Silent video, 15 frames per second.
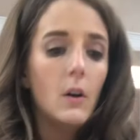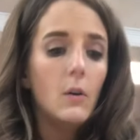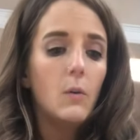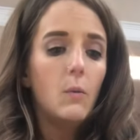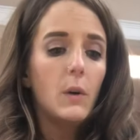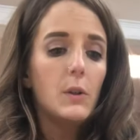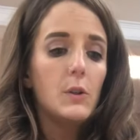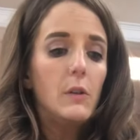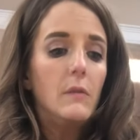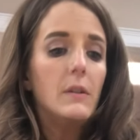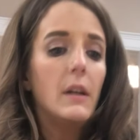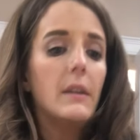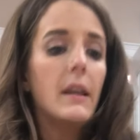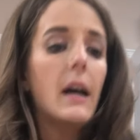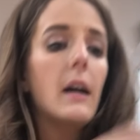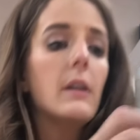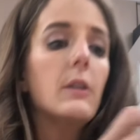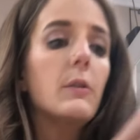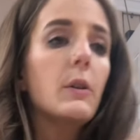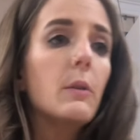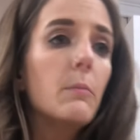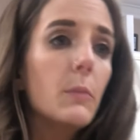Once you've done that,
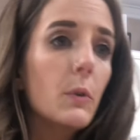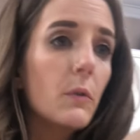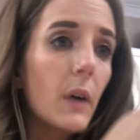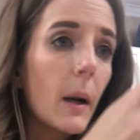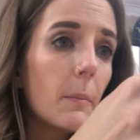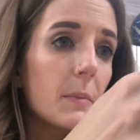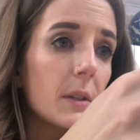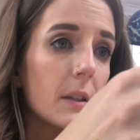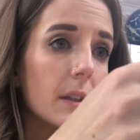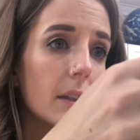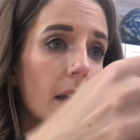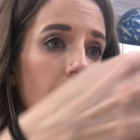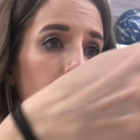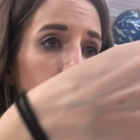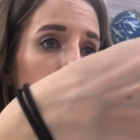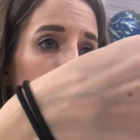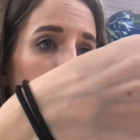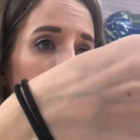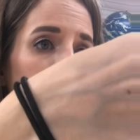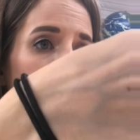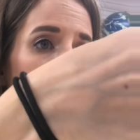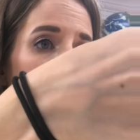you can move up to the next
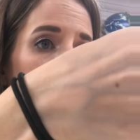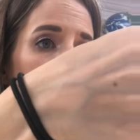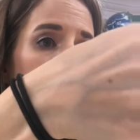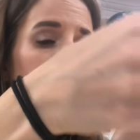score tape,